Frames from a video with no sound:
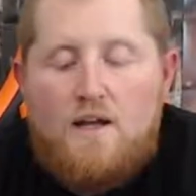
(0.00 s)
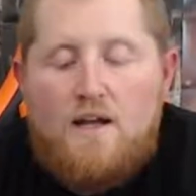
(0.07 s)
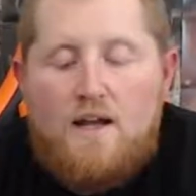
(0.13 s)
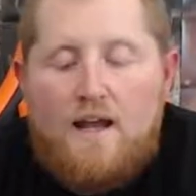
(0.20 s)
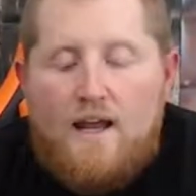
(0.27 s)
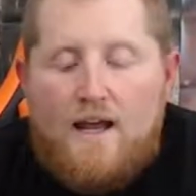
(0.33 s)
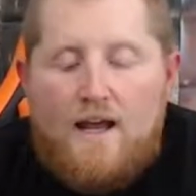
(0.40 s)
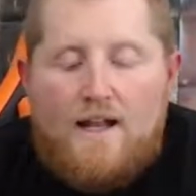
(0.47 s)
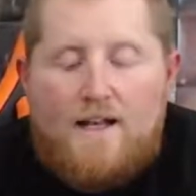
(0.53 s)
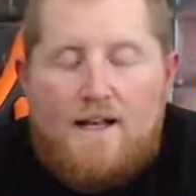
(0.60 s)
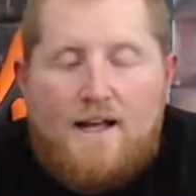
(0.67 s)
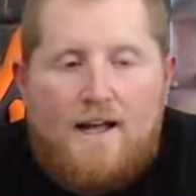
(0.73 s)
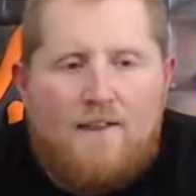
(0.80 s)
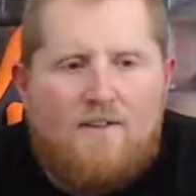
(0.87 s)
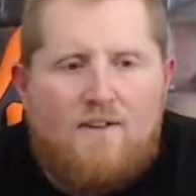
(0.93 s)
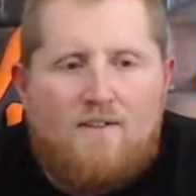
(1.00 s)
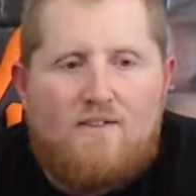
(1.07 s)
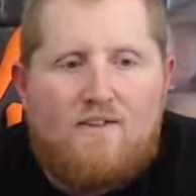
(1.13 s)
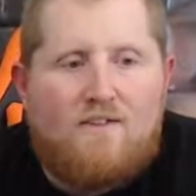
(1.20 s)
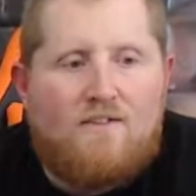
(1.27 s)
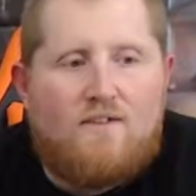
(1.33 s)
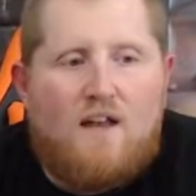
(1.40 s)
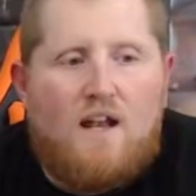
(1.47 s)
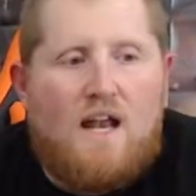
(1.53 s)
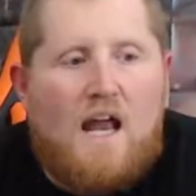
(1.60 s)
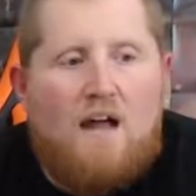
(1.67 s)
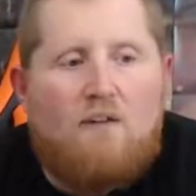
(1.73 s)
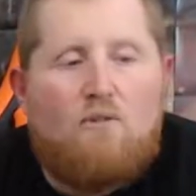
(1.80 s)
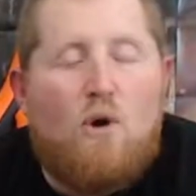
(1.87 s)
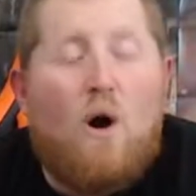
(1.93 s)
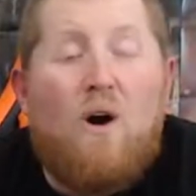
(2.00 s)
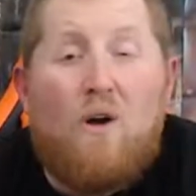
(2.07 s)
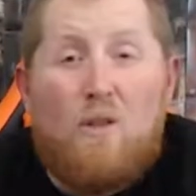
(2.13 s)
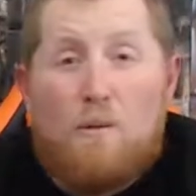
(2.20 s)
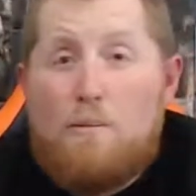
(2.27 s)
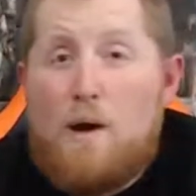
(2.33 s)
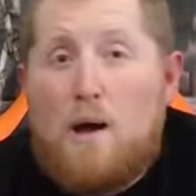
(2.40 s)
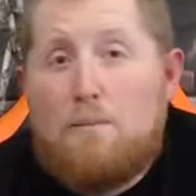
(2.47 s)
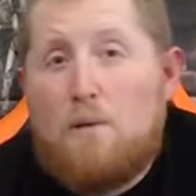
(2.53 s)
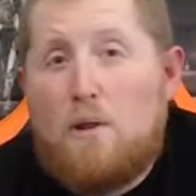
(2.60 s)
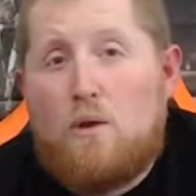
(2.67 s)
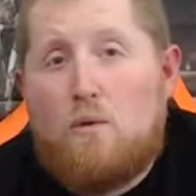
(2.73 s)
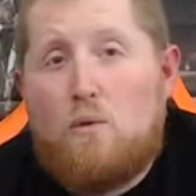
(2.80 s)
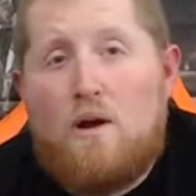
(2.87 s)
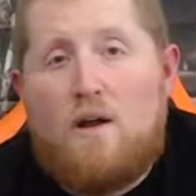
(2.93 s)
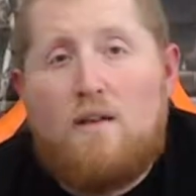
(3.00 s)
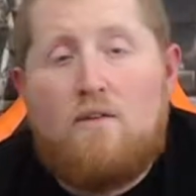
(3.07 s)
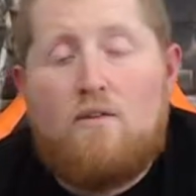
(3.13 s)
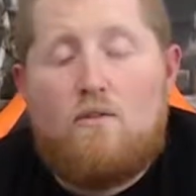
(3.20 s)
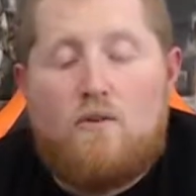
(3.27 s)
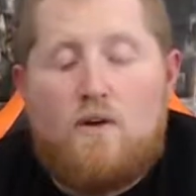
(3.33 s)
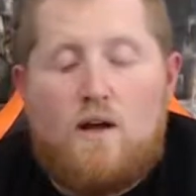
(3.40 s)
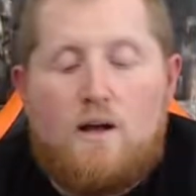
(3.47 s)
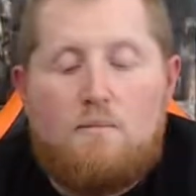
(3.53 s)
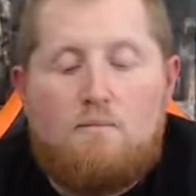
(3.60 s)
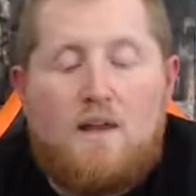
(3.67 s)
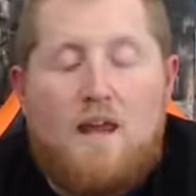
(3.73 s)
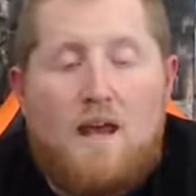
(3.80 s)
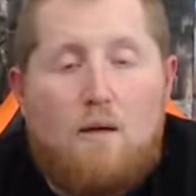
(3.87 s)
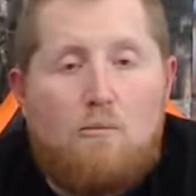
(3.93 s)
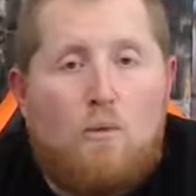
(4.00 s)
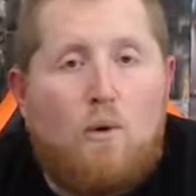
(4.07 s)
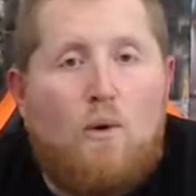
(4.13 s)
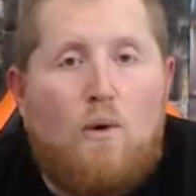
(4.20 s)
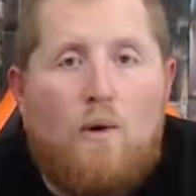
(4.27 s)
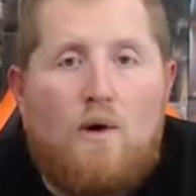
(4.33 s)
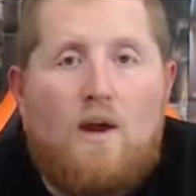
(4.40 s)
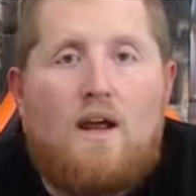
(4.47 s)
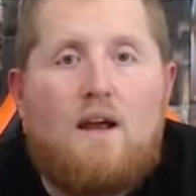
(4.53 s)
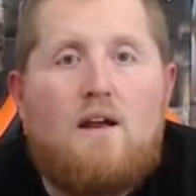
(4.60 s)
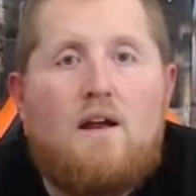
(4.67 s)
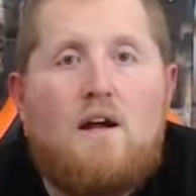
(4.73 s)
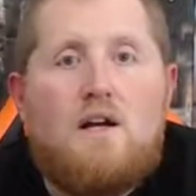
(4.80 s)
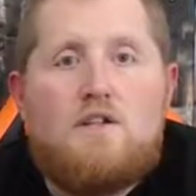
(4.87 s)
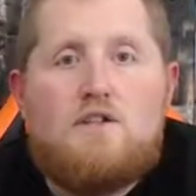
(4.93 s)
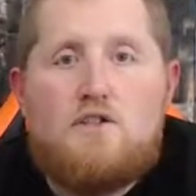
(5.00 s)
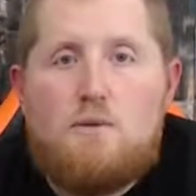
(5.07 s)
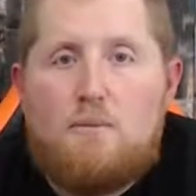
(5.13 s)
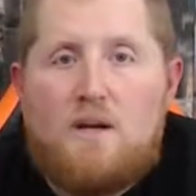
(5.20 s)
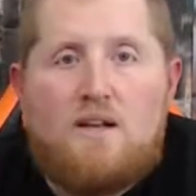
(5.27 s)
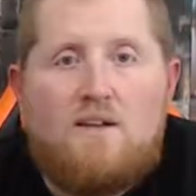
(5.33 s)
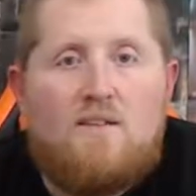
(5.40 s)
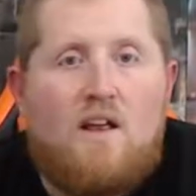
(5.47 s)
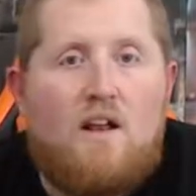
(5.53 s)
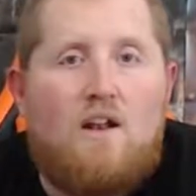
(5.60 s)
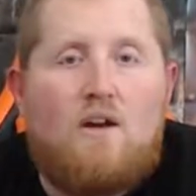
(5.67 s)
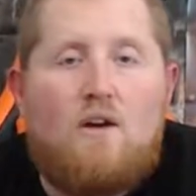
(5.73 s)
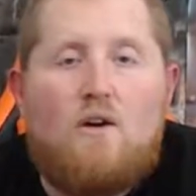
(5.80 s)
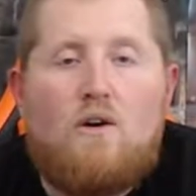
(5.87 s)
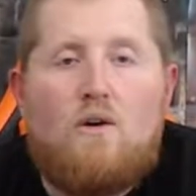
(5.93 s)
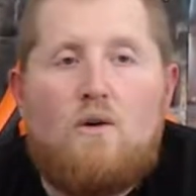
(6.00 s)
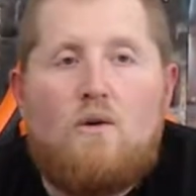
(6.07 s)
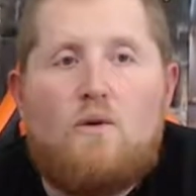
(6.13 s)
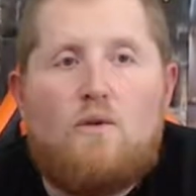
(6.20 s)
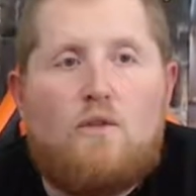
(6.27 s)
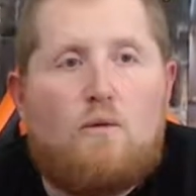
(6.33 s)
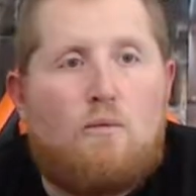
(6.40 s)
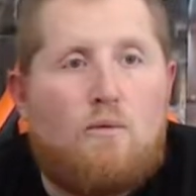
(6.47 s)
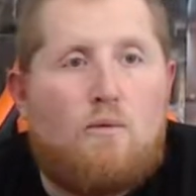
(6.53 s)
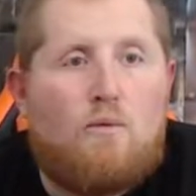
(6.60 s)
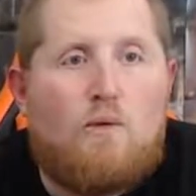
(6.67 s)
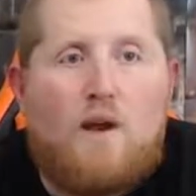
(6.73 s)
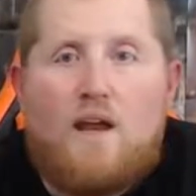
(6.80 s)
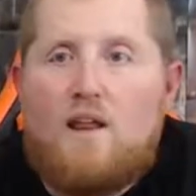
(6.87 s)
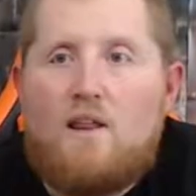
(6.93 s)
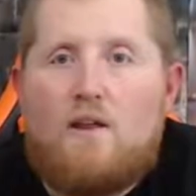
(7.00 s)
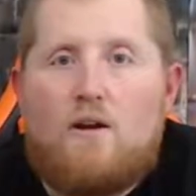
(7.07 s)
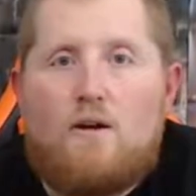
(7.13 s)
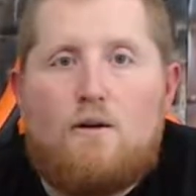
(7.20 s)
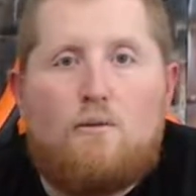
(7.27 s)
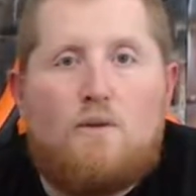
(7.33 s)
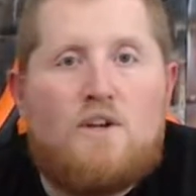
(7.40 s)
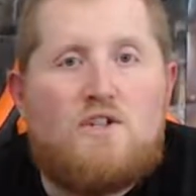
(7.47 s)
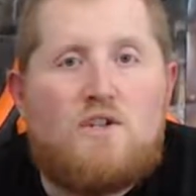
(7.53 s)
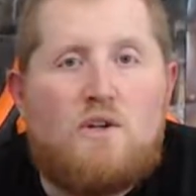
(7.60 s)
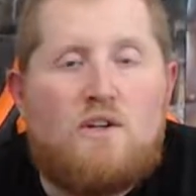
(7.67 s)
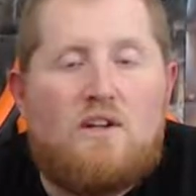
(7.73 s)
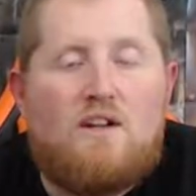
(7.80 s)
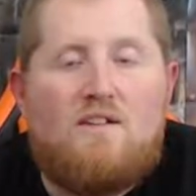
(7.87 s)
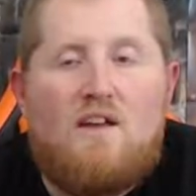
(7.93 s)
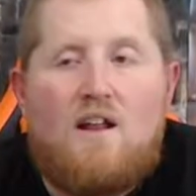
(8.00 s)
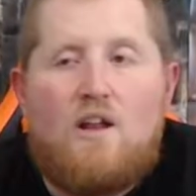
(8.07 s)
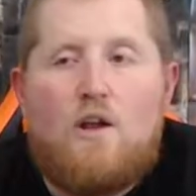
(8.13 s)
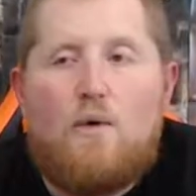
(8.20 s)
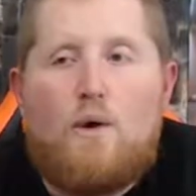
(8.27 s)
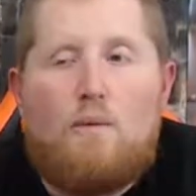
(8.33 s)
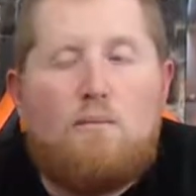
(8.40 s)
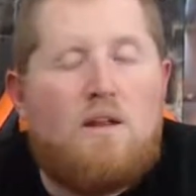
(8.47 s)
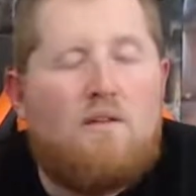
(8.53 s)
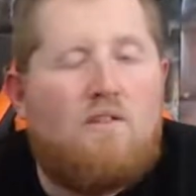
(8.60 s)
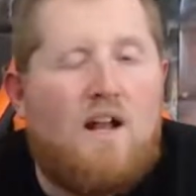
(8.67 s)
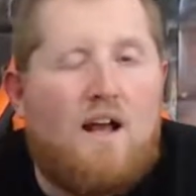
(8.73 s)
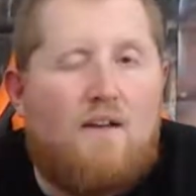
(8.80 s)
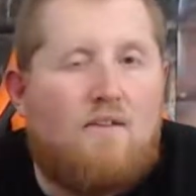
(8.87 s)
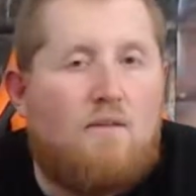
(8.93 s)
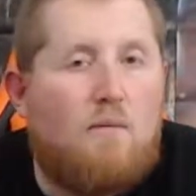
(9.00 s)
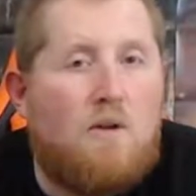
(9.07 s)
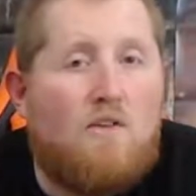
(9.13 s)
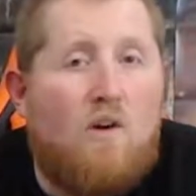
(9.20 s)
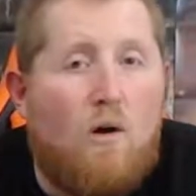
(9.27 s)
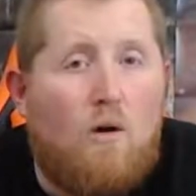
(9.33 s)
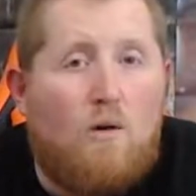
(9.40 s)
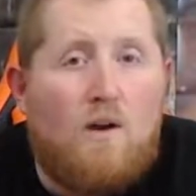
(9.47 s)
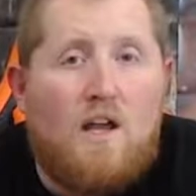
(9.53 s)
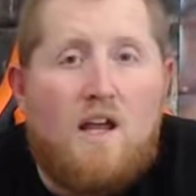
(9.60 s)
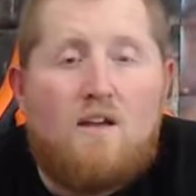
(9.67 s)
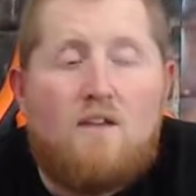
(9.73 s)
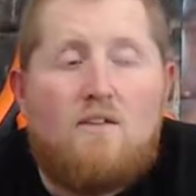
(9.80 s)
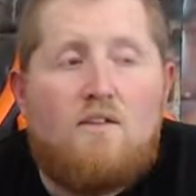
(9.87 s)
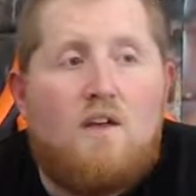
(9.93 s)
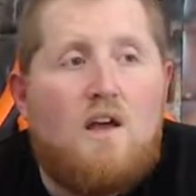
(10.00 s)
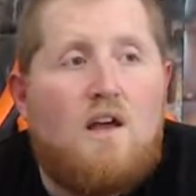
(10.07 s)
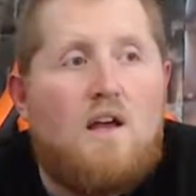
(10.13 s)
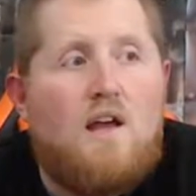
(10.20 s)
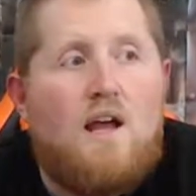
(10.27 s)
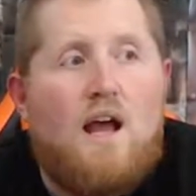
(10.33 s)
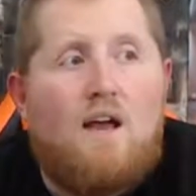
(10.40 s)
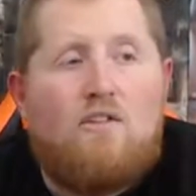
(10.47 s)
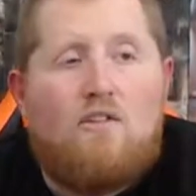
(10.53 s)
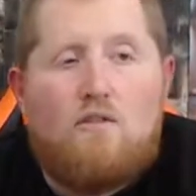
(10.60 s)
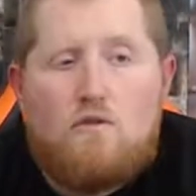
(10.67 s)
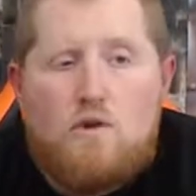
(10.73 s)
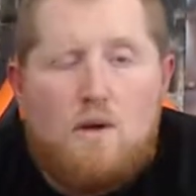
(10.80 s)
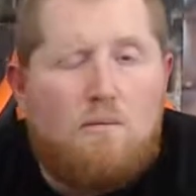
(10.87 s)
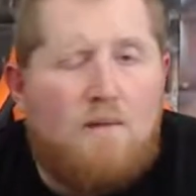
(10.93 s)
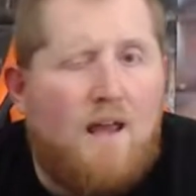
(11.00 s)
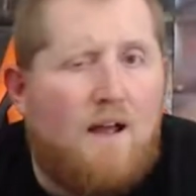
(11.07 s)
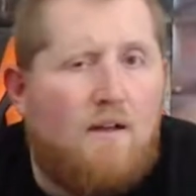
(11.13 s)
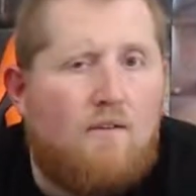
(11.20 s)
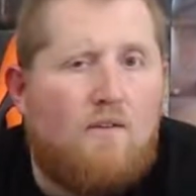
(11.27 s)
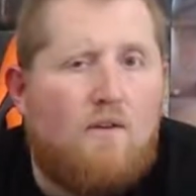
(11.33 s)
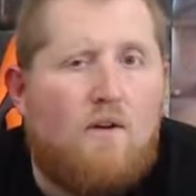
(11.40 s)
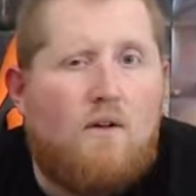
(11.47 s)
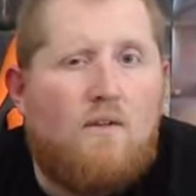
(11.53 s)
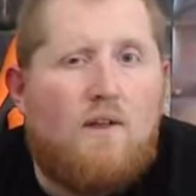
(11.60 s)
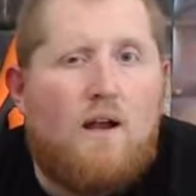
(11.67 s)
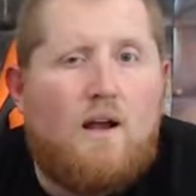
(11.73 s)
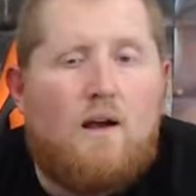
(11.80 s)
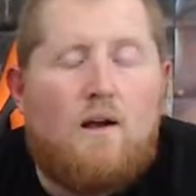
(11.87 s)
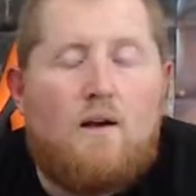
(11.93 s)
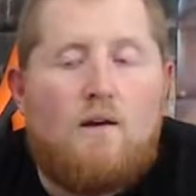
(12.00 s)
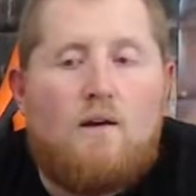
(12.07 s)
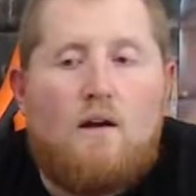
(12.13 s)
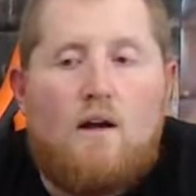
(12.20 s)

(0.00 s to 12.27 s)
And this is going to have all the popular ones from Game Boy, Super Nintendo, the regular original Nintendo. I believe it has some Ataris, has the Dreamcast on there,